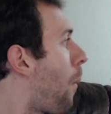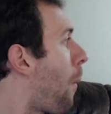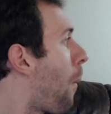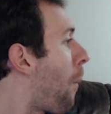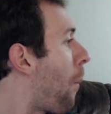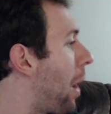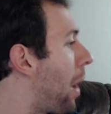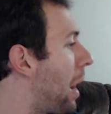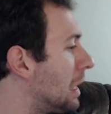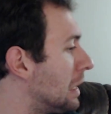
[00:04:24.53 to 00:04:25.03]

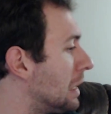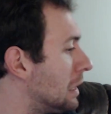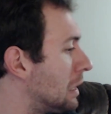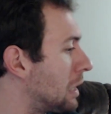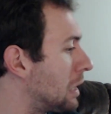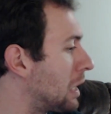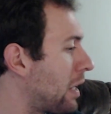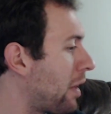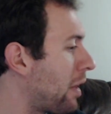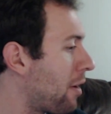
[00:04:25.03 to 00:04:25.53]

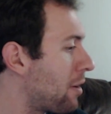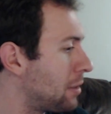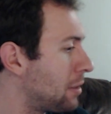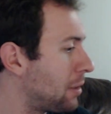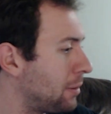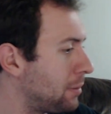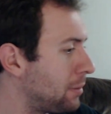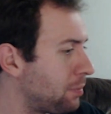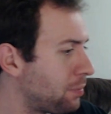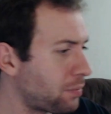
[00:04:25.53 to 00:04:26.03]
R2D2 and
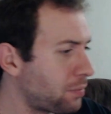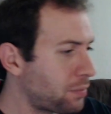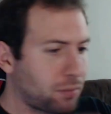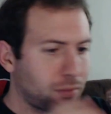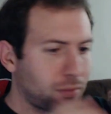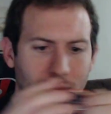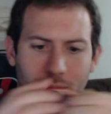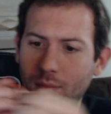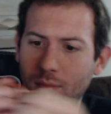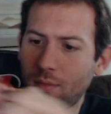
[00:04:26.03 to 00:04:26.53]
somebody else and
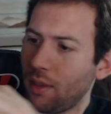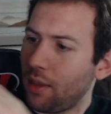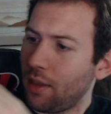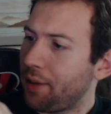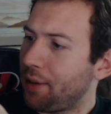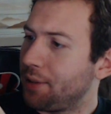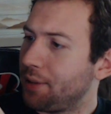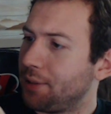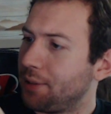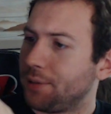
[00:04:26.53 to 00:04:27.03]
someone in
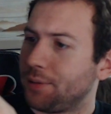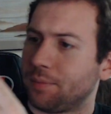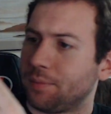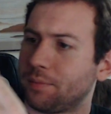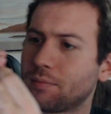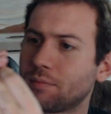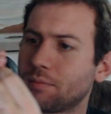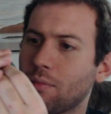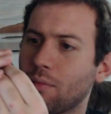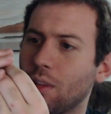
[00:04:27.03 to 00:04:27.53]
yellow.
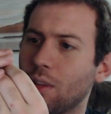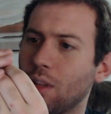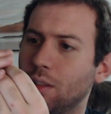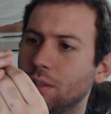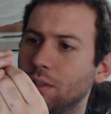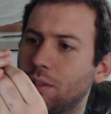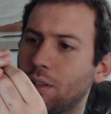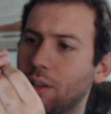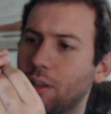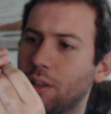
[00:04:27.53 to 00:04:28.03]

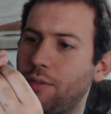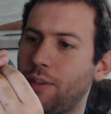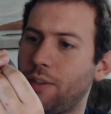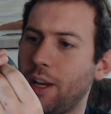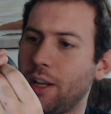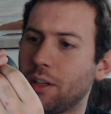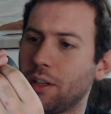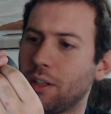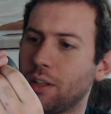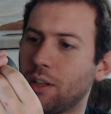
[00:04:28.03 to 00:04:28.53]
Darth
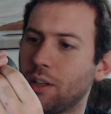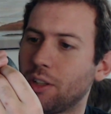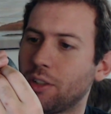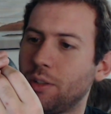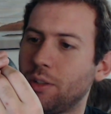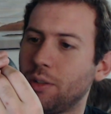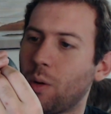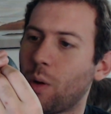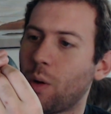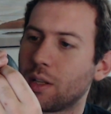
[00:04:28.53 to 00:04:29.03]
Vader,
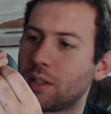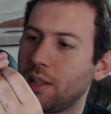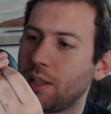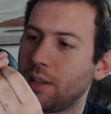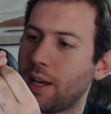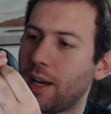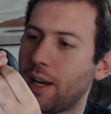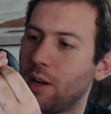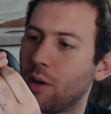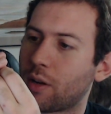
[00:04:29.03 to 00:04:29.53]
R2. Oh, I
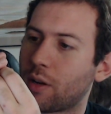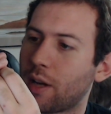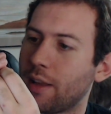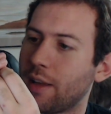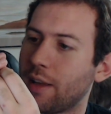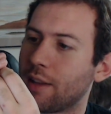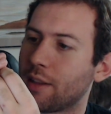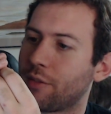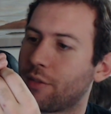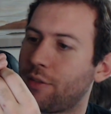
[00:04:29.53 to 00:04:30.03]
see that.
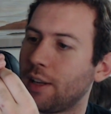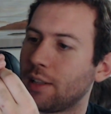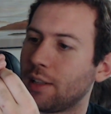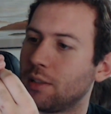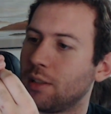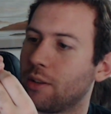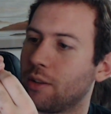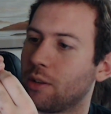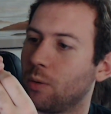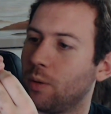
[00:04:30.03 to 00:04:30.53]
Okay, yeah, they're
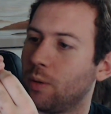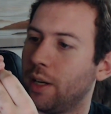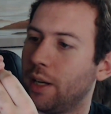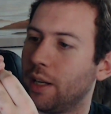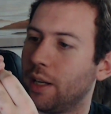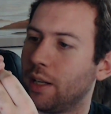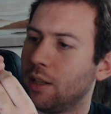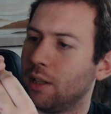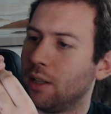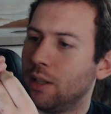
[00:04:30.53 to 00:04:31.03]
facing the other
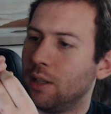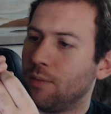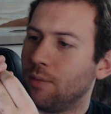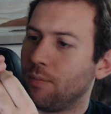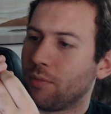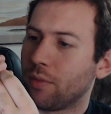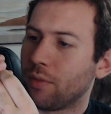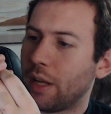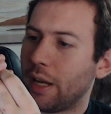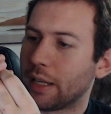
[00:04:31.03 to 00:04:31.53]
way.
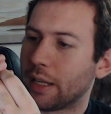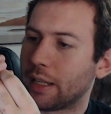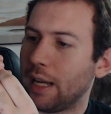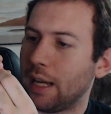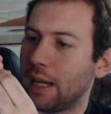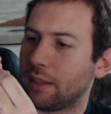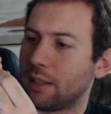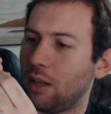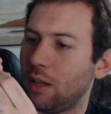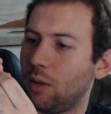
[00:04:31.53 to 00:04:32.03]
I
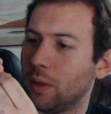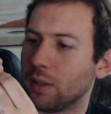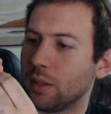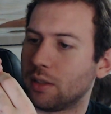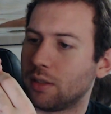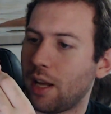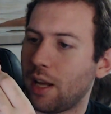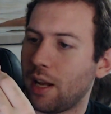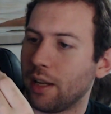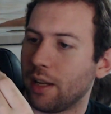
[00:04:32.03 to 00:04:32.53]
can't tell
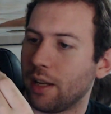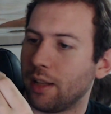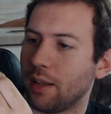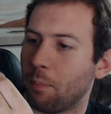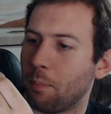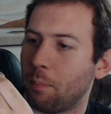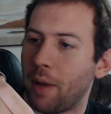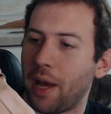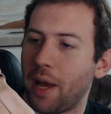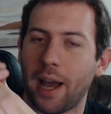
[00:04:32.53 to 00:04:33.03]
what's standing in
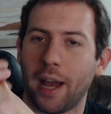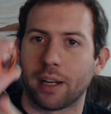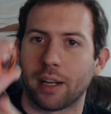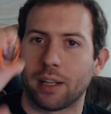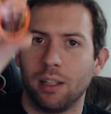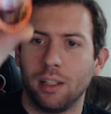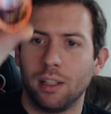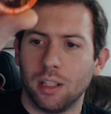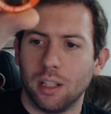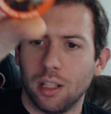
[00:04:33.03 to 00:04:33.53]
the
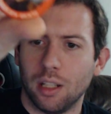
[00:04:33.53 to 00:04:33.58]
back,